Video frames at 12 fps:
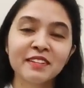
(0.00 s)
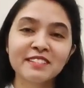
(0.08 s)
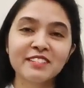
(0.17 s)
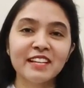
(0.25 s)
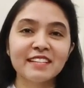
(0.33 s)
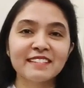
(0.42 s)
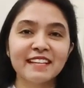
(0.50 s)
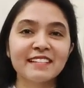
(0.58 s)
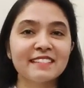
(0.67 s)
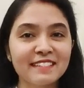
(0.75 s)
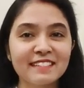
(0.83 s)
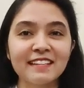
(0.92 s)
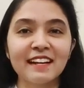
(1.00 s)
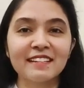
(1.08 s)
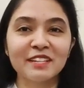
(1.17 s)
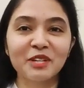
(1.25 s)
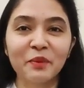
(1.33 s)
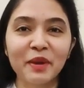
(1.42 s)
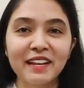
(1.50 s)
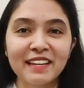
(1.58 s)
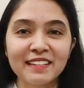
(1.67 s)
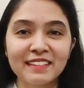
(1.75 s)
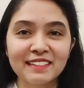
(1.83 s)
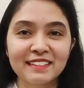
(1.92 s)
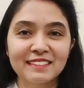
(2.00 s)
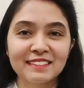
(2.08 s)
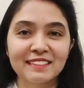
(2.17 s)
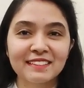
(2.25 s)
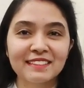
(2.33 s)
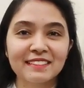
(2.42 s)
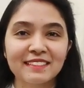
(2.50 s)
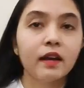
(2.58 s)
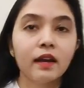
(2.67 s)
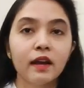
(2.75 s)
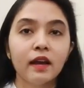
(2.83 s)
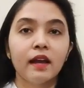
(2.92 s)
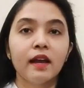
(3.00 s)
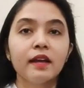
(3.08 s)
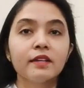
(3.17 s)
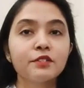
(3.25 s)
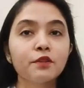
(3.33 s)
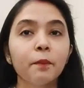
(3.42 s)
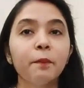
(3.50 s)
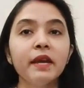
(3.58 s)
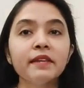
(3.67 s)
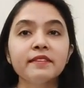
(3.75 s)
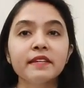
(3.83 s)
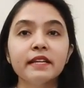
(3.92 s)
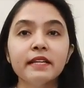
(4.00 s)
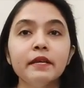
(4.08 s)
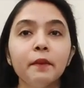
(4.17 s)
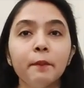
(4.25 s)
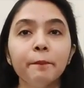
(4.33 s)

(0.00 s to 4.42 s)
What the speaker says: So let's get started quickly. So basically,